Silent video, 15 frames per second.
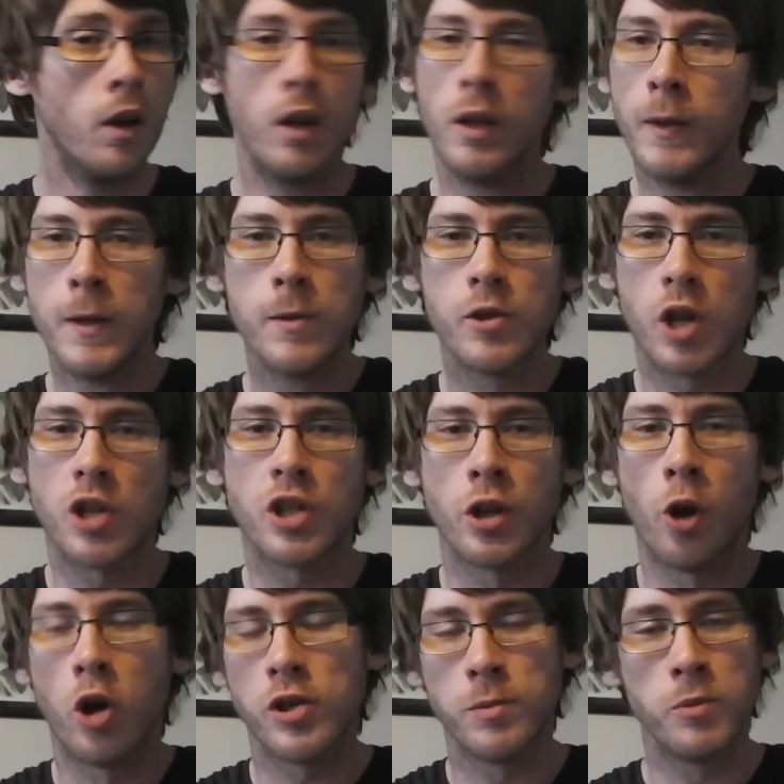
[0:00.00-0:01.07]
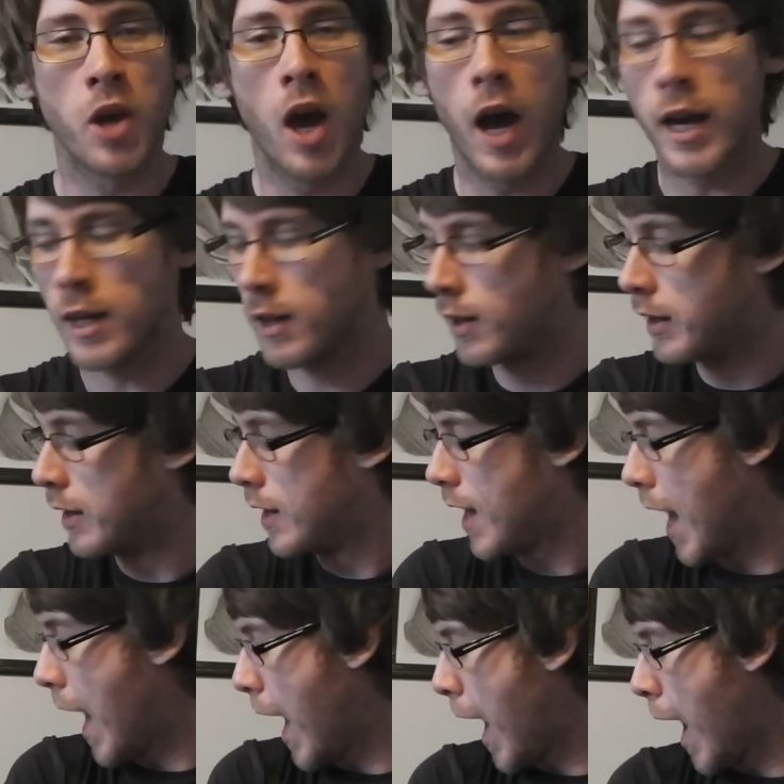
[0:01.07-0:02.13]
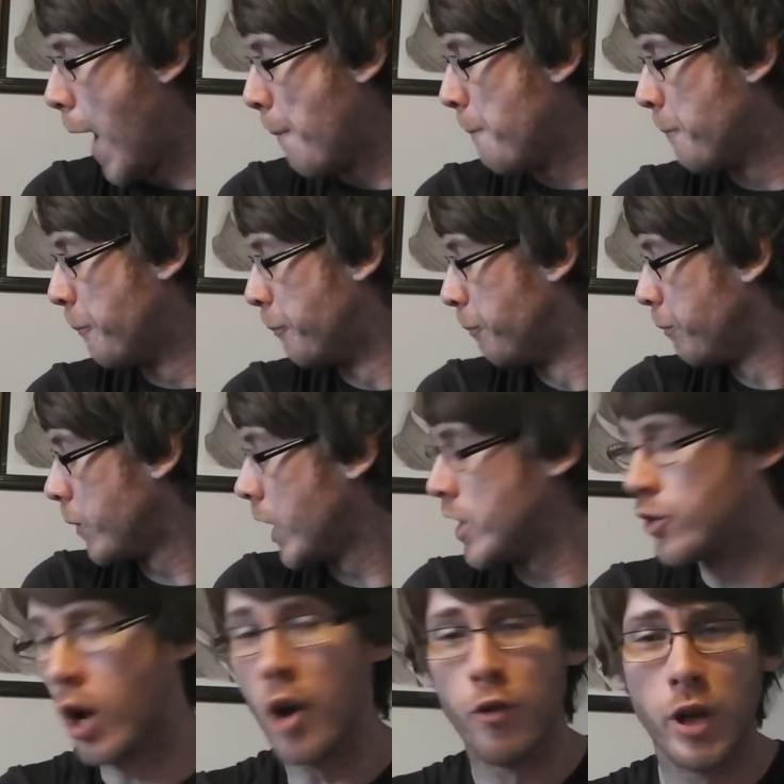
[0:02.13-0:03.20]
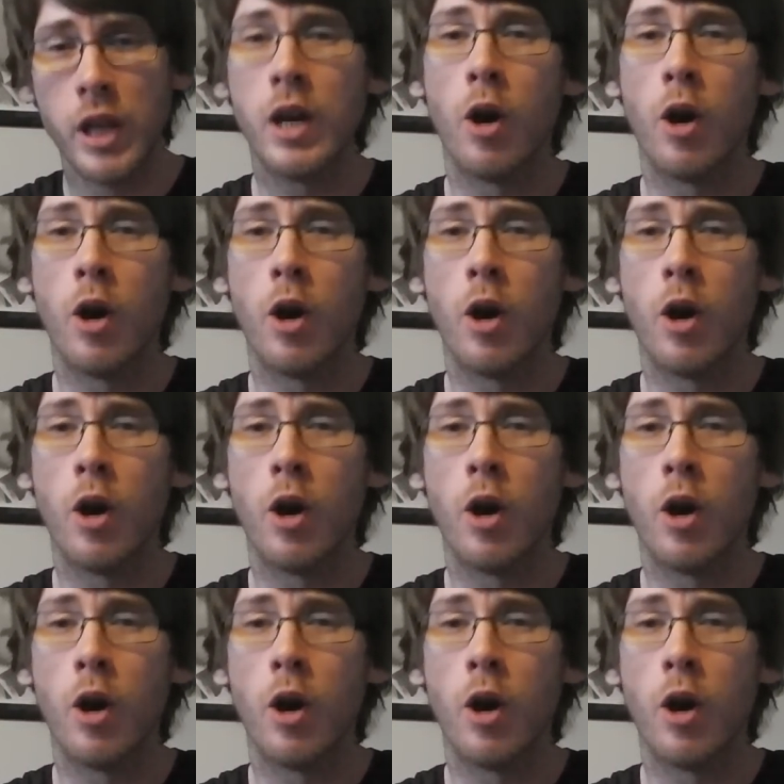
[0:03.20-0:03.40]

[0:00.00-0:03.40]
Such an awesome guy. Um, and he's got a really